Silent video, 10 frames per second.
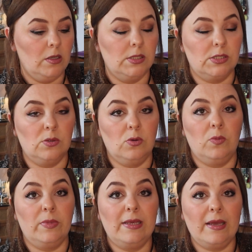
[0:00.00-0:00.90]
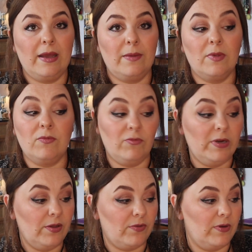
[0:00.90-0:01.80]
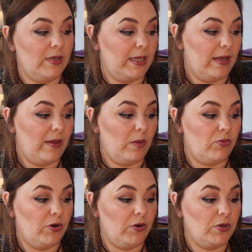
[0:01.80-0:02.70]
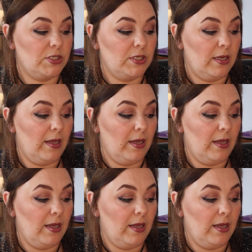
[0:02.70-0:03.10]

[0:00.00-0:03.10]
So yeah, really thrilled to get that product.